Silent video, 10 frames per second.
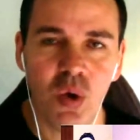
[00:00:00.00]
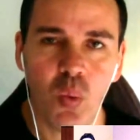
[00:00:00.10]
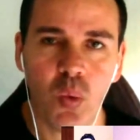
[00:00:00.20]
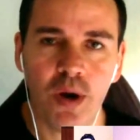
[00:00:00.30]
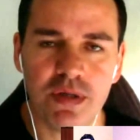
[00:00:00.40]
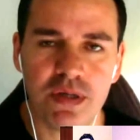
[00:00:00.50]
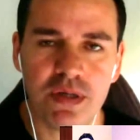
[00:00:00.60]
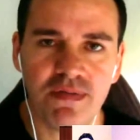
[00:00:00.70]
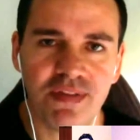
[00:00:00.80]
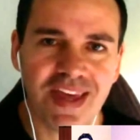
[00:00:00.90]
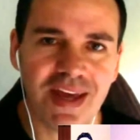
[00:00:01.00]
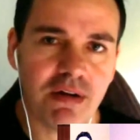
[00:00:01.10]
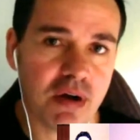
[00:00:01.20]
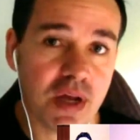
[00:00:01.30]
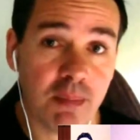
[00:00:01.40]
Whereas if
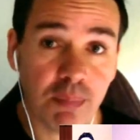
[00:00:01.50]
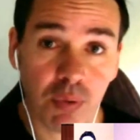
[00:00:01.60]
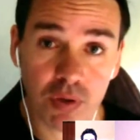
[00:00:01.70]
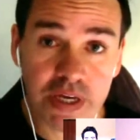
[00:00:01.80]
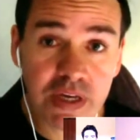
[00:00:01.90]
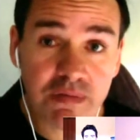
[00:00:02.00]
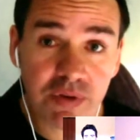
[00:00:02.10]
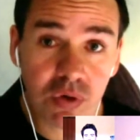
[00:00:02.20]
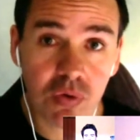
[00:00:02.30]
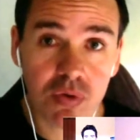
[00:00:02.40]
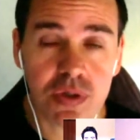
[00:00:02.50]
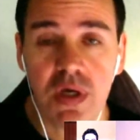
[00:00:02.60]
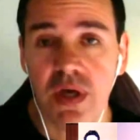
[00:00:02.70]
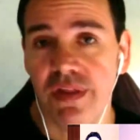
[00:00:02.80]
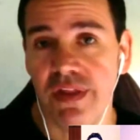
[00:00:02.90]
they're an employee of yours,
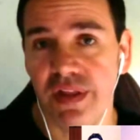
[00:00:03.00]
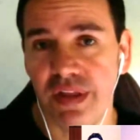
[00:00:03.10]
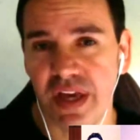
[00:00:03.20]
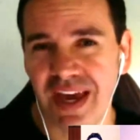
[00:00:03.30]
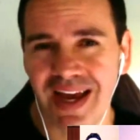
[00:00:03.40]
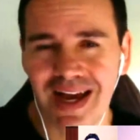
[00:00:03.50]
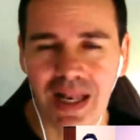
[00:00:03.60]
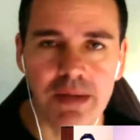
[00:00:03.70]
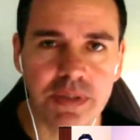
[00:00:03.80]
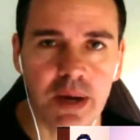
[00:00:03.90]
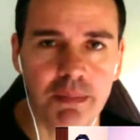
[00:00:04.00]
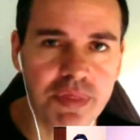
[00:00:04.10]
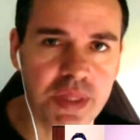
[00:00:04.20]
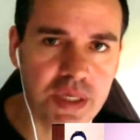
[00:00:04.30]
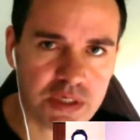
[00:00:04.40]
then they can claim some
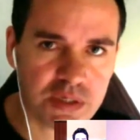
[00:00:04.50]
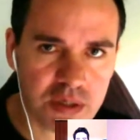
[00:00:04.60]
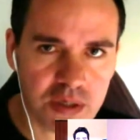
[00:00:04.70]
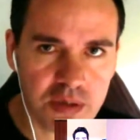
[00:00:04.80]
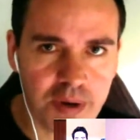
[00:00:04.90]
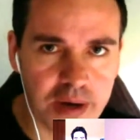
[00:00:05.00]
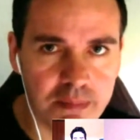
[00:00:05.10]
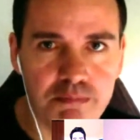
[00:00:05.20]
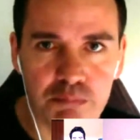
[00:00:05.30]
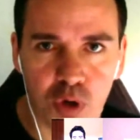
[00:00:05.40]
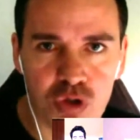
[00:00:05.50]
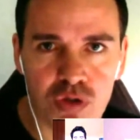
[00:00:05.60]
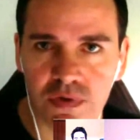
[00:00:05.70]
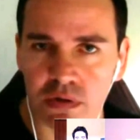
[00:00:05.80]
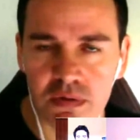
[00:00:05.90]
things, but most
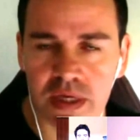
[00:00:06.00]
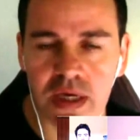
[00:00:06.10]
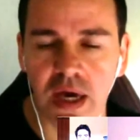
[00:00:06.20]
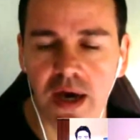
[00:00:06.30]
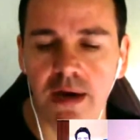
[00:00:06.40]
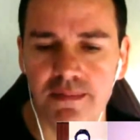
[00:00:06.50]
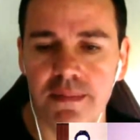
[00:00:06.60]
of it they can't.